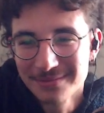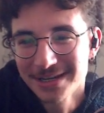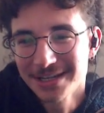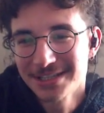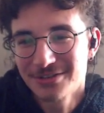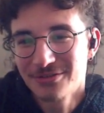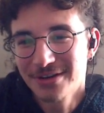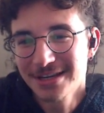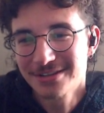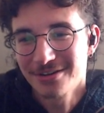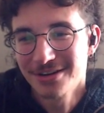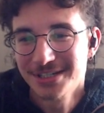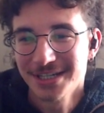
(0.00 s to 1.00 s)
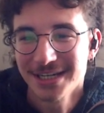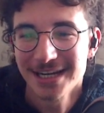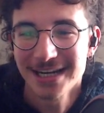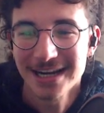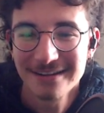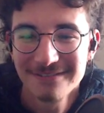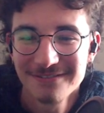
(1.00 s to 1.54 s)
minutes researching and
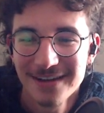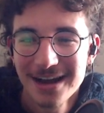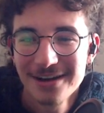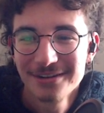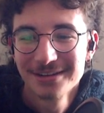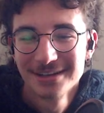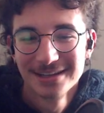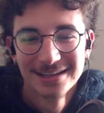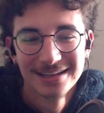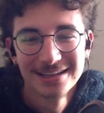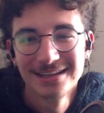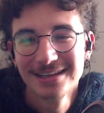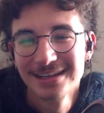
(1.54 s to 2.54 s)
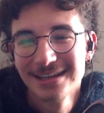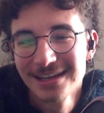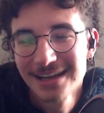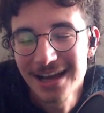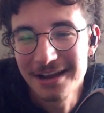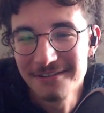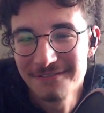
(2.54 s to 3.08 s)
I found
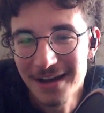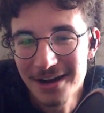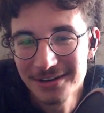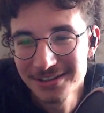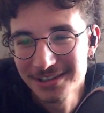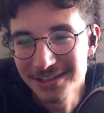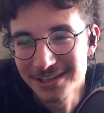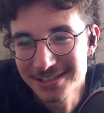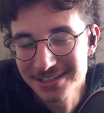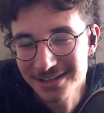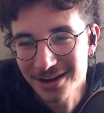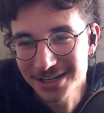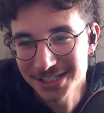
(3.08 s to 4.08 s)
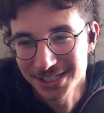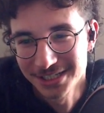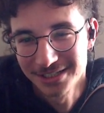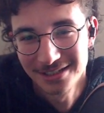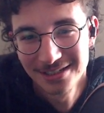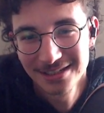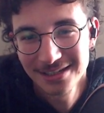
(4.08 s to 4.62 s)
I found the
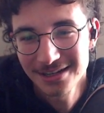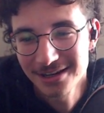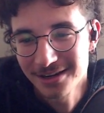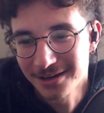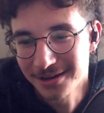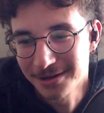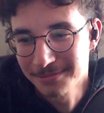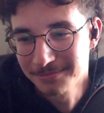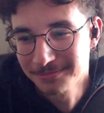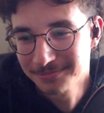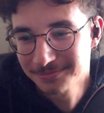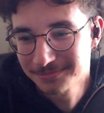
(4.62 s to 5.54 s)
discussion. Um